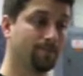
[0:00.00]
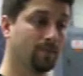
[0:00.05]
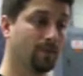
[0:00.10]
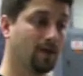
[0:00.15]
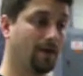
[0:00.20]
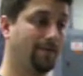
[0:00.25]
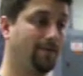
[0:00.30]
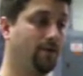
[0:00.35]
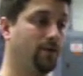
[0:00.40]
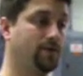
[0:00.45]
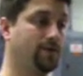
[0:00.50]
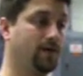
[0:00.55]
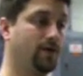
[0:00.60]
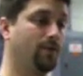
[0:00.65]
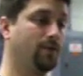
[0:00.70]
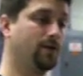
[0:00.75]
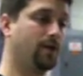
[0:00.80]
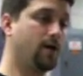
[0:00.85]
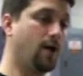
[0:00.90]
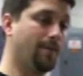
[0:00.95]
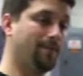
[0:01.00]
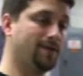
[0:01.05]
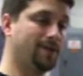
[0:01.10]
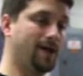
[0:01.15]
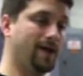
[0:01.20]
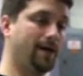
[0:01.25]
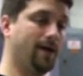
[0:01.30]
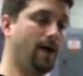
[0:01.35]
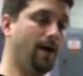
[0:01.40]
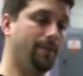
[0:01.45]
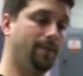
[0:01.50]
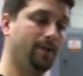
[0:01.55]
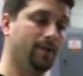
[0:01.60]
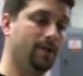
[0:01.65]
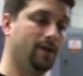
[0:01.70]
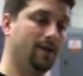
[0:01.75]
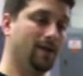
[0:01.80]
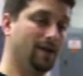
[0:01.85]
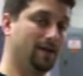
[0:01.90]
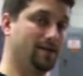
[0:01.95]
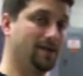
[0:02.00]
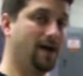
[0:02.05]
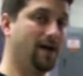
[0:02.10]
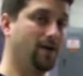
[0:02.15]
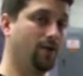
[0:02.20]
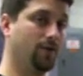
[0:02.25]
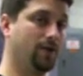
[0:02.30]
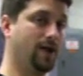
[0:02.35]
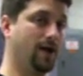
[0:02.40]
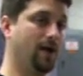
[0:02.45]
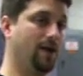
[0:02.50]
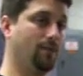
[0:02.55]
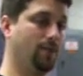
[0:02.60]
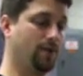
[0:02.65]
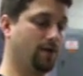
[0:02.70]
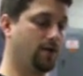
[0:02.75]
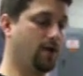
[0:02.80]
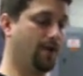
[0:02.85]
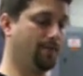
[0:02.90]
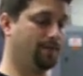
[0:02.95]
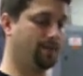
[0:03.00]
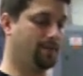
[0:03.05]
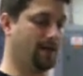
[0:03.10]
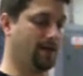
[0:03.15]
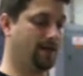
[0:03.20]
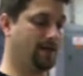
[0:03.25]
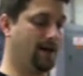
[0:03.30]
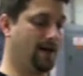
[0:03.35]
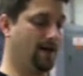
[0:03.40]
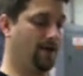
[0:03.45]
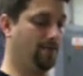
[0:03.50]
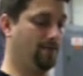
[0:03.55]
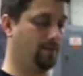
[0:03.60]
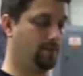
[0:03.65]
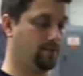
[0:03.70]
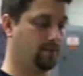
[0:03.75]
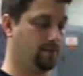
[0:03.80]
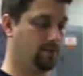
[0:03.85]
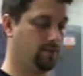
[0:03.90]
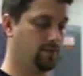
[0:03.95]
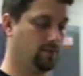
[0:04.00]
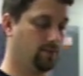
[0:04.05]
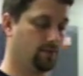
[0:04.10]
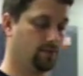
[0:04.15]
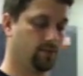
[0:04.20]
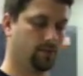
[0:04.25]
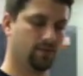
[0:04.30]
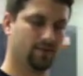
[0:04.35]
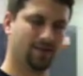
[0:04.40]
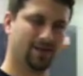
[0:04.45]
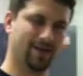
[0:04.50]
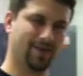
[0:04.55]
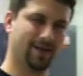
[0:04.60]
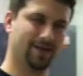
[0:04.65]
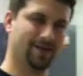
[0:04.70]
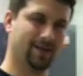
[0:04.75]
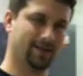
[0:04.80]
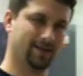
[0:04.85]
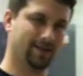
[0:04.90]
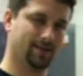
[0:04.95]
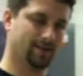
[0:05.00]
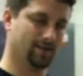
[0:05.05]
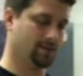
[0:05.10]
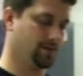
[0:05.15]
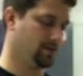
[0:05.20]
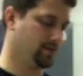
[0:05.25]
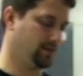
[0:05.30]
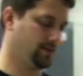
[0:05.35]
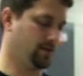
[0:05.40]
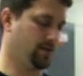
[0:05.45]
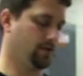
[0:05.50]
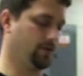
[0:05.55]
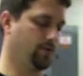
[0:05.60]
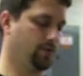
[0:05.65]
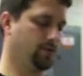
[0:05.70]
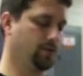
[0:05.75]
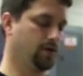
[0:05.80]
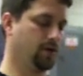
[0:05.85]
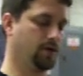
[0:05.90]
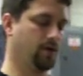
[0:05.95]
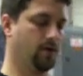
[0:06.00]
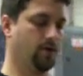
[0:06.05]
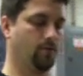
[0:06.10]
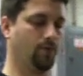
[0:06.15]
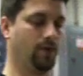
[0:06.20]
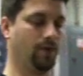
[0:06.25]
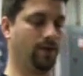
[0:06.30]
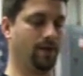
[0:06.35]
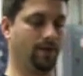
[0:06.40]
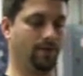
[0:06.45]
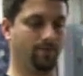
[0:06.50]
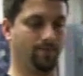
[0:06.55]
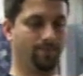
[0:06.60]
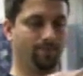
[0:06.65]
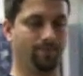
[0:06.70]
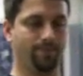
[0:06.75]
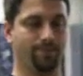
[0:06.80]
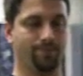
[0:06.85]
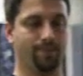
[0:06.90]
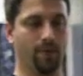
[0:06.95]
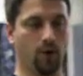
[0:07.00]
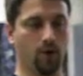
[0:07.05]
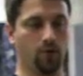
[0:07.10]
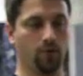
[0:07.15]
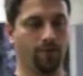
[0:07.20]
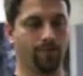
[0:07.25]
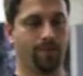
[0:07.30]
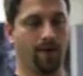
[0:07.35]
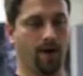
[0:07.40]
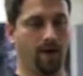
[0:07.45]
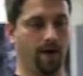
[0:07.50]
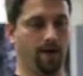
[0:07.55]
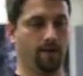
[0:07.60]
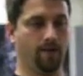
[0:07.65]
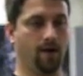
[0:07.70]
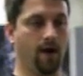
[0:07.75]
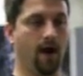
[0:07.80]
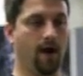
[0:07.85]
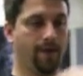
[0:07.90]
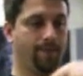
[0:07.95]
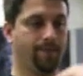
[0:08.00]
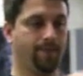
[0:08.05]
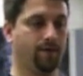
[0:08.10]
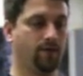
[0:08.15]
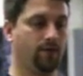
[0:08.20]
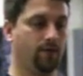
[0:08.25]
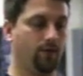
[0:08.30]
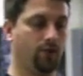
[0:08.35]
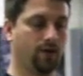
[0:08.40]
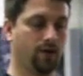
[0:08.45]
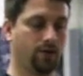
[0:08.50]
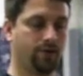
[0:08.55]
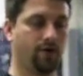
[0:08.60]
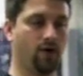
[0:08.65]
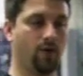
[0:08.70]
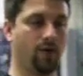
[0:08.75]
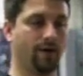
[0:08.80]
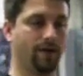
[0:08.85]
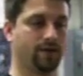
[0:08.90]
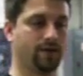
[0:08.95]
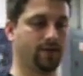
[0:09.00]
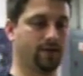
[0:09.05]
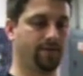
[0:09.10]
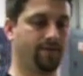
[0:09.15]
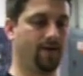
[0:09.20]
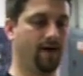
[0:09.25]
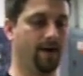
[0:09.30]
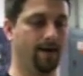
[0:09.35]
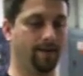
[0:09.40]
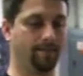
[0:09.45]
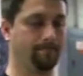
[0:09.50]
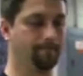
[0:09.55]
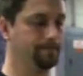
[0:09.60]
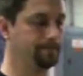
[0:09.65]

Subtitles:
if you're using it with the cup side up. It's not okay with the cup side down. Does that make sense? So with the bowed part up, you can throw on it just fine.